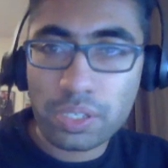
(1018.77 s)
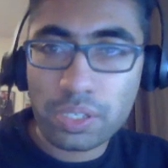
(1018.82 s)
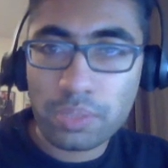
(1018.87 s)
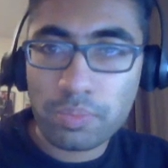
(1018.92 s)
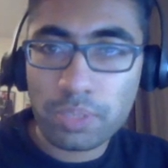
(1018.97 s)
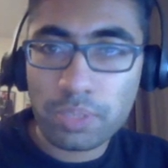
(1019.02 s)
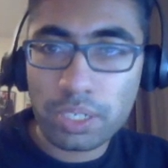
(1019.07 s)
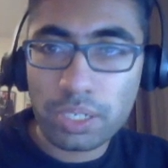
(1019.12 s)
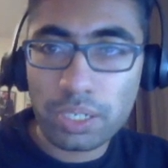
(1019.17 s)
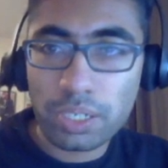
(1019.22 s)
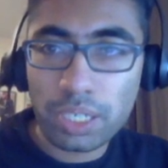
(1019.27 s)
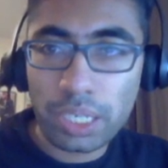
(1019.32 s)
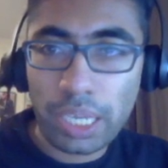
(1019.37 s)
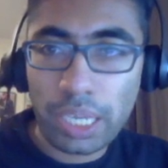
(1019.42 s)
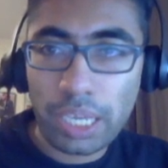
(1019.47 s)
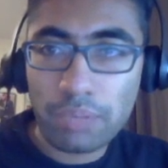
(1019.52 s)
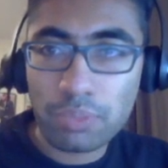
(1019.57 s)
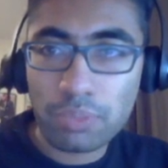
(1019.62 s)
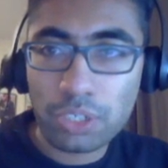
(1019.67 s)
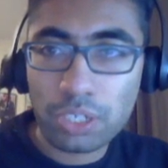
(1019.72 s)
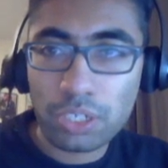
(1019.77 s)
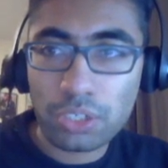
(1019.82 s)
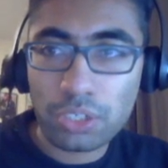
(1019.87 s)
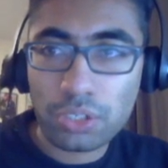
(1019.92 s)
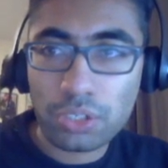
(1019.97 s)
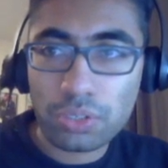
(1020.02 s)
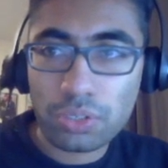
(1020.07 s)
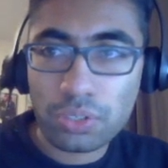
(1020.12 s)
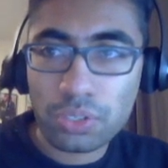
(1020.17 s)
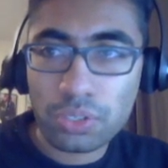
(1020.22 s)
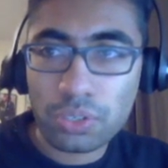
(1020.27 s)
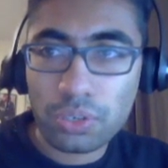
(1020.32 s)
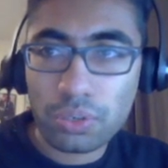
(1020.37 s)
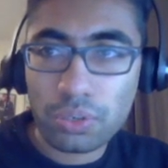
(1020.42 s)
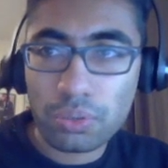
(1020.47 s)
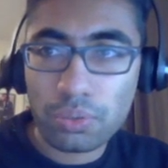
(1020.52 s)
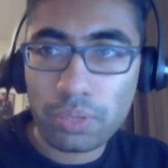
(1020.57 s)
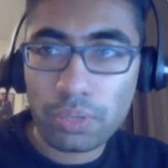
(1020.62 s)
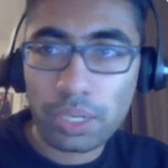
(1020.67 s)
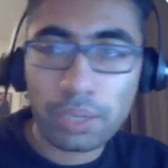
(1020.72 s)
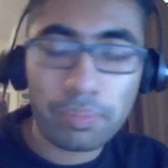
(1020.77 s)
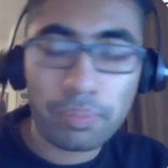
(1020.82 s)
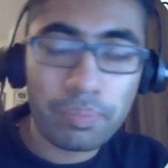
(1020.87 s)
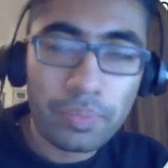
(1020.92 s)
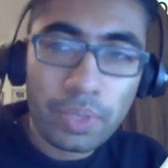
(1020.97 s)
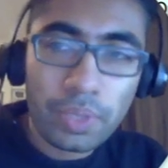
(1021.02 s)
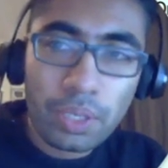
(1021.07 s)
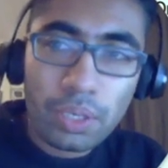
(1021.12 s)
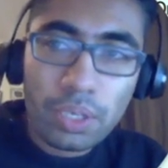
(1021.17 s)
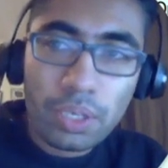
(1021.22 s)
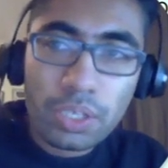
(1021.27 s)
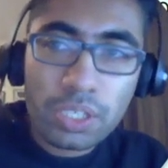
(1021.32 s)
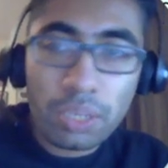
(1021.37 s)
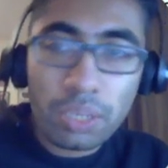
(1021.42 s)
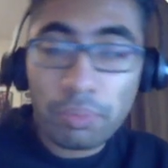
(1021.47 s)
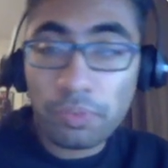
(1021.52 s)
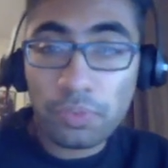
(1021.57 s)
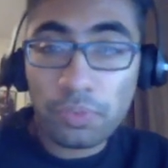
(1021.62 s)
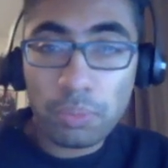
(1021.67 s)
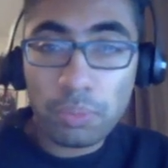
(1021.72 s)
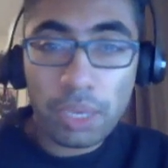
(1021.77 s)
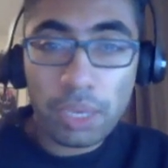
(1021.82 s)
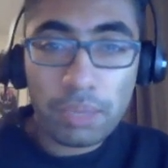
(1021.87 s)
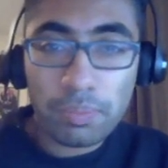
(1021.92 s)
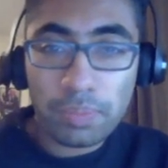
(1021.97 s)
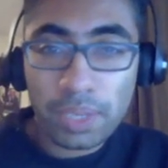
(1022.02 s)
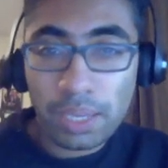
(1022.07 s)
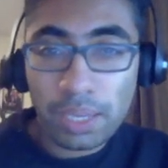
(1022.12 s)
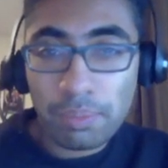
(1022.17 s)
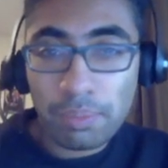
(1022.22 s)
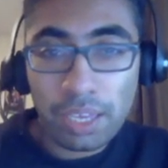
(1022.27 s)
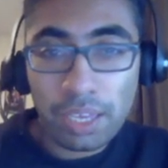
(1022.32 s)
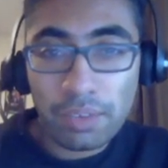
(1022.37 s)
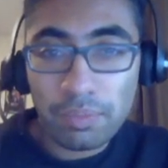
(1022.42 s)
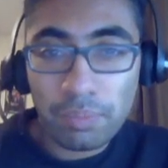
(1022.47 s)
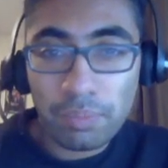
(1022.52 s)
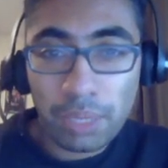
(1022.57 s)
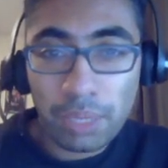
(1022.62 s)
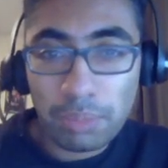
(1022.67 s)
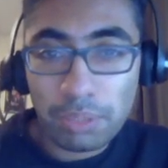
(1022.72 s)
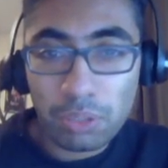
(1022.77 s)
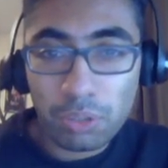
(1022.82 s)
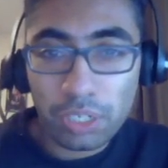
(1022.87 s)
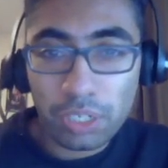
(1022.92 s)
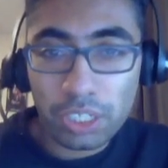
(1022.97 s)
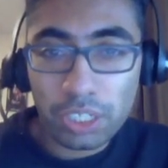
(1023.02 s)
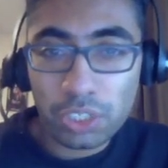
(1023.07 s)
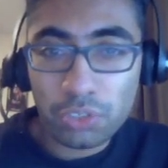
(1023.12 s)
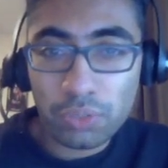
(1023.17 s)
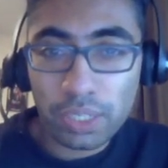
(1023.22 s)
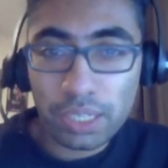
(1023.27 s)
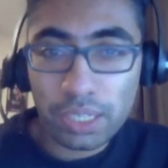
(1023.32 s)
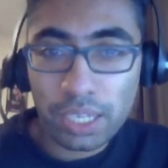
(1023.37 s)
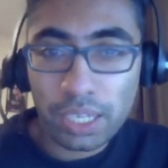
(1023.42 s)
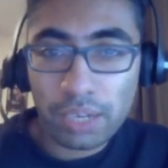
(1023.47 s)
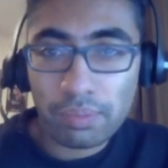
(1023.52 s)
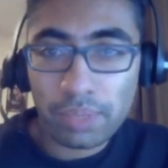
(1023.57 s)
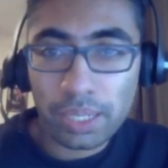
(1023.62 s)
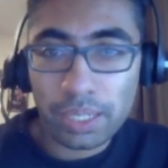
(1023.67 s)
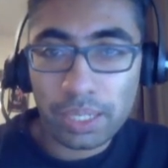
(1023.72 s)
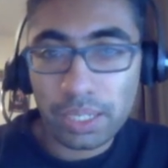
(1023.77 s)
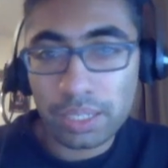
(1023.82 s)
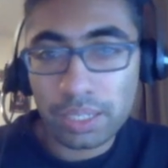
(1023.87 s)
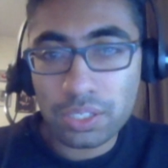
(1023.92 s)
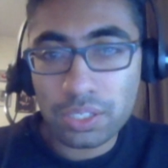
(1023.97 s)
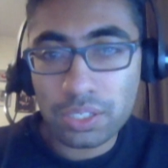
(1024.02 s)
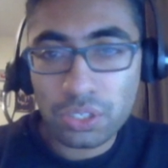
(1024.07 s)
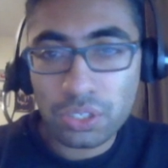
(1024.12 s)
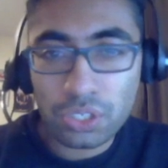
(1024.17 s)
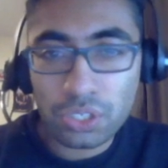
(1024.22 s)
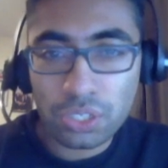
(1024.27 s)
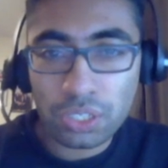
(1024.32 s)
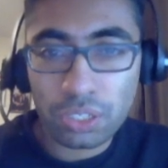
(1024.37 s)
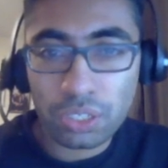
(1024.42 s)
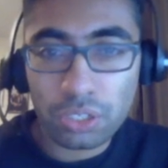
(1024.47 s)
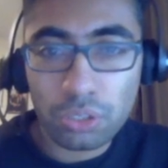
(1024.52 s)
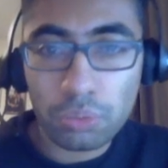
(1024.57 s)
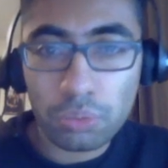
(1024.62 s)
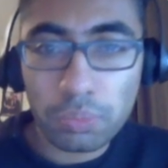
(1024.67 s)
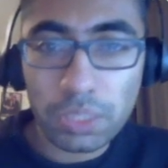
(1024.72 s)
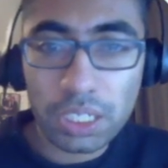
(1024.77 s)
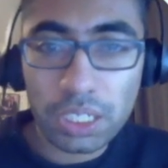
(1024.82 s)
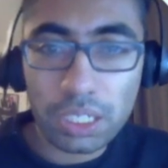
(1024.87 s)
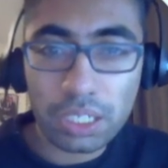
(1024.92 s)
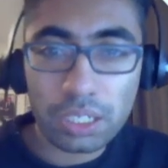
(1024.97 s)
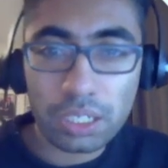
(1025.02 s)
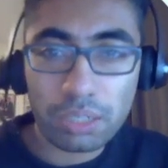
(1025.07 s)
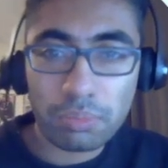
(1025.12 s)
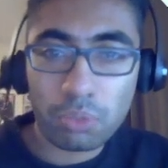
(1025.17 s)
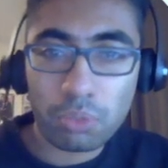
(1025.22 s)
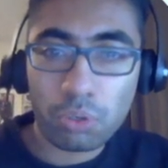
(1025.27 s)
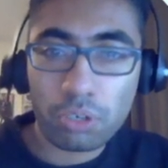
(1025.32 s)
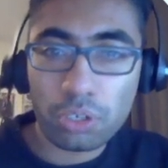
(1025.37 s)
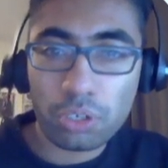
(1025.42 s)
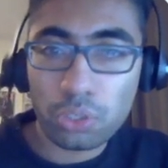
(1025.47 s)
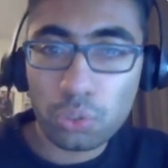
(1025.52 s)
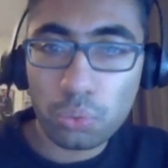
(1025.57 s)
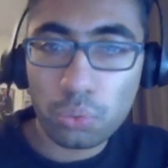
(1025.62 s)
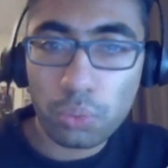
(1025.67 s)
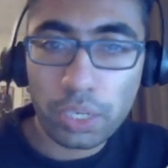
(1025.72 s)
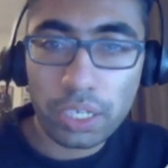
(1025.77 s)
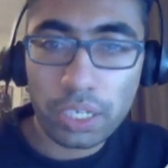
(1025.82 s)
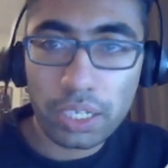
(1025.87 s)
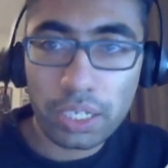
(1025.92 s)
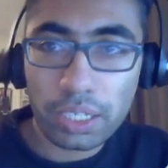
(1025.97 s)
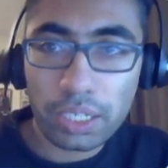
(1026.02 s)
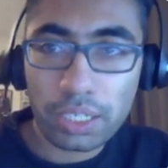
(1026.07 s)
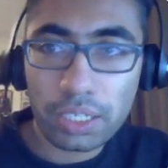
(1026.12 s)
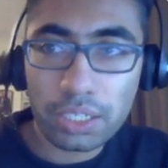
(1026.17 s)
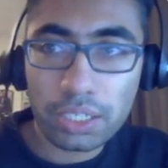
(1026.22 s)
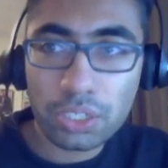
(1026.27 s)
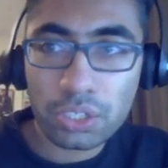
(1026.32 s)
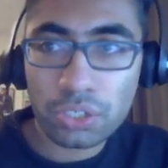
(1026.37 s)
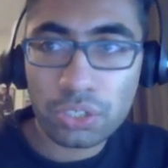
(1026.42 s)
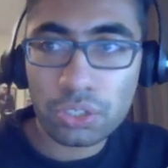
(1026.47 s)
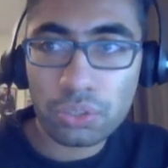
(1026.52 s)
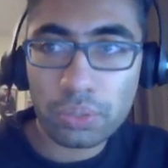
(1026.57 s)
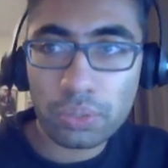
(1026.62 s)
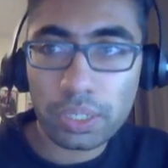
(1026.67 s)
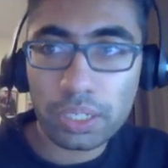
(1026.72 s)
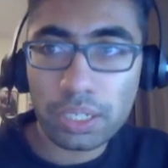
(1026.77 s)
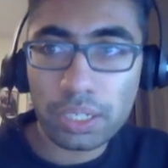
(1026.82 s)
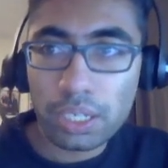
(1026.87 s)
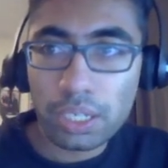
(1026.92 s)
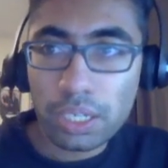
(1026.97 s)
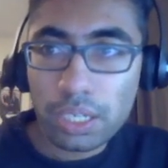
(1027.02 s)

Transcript: been a game changer. So some of you may be already doing that, right? And just a new medium or a new way to do it.